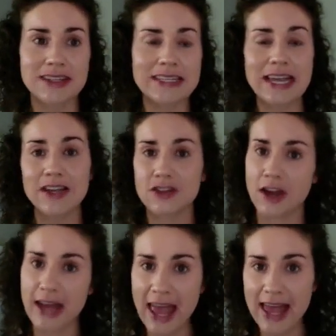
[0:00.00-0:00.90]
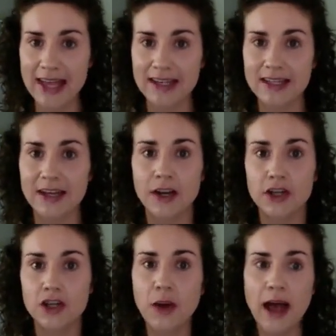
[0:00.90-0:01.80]
days on end,
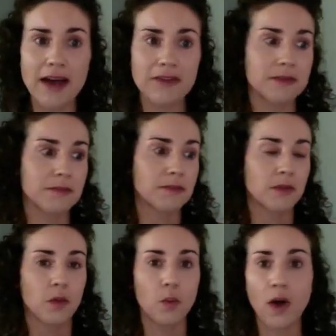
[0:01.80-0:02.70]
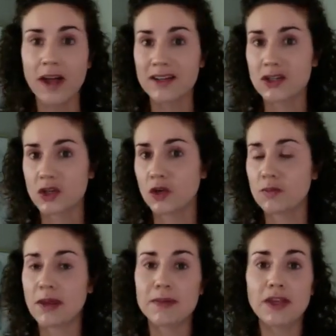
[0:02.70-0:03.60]
you have 1, 2,
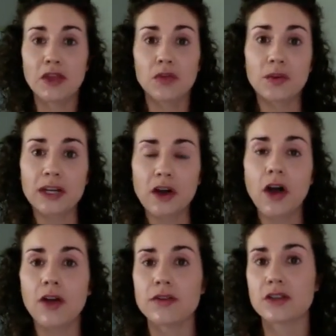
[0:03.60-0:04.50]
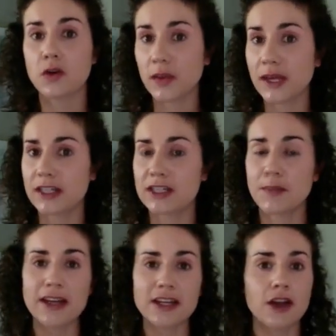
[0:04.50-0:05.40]
maybe 3 calls a week,
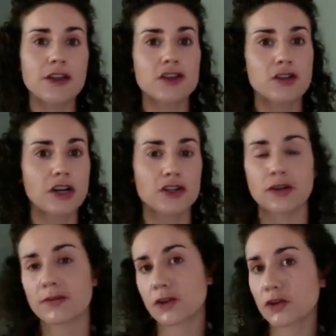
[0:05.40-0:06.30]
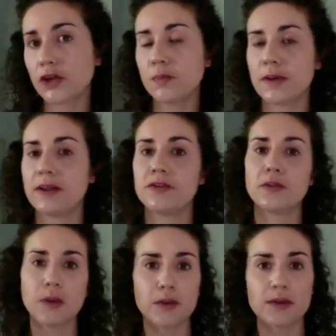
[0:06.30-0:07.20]
depending on the structure of the group and if you
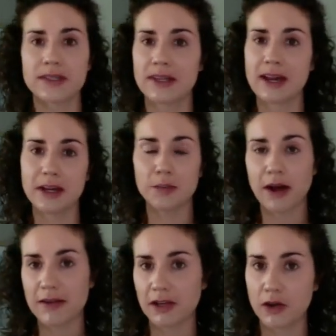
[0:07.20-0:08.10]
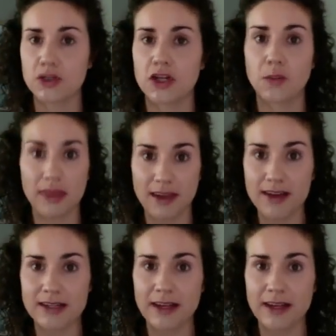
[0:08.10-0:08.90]
bonus in any private coaching with it.